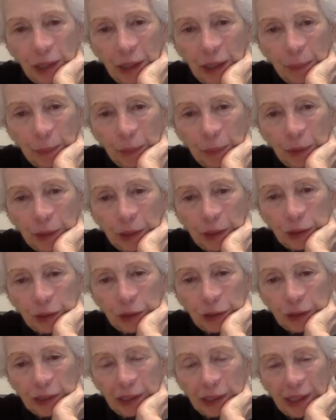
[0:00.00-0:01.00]

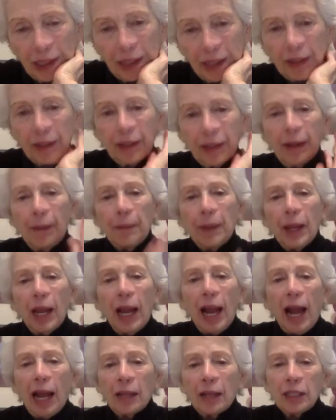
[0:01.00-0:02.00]
operation, and
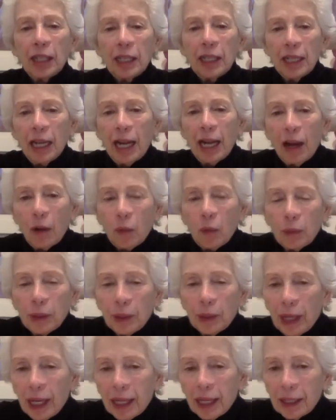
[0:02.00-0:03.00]
I'll tell you how
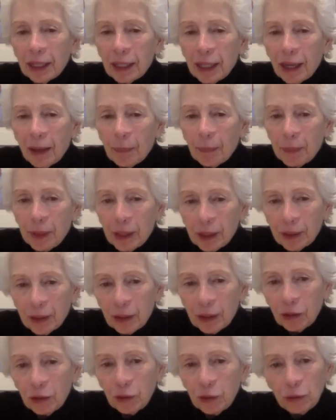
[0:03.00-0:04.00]
we ended up in the
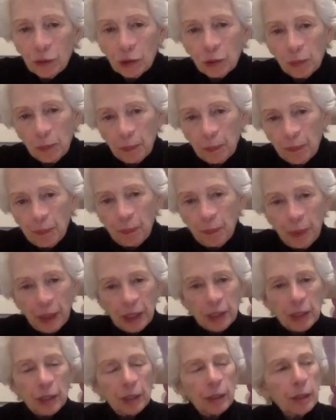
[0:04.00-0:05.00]
news
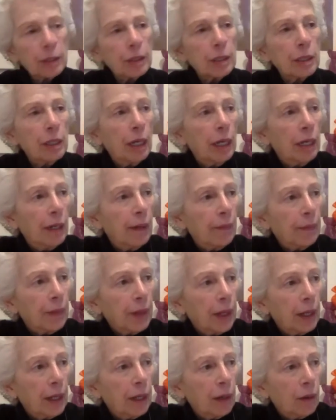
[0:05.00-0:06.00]
business.
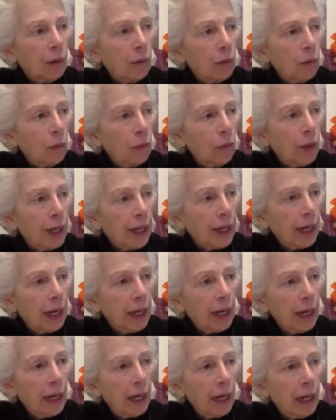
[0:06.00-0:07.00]
When
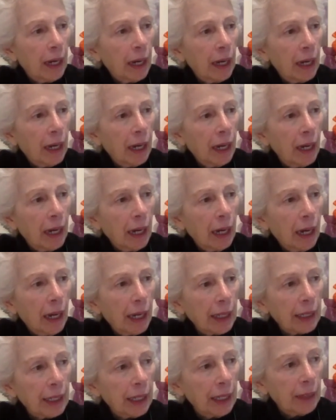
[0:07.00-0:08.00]
I
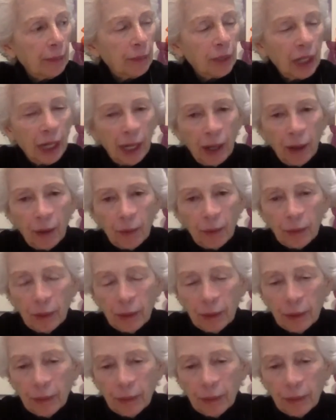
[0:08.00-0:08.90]
came down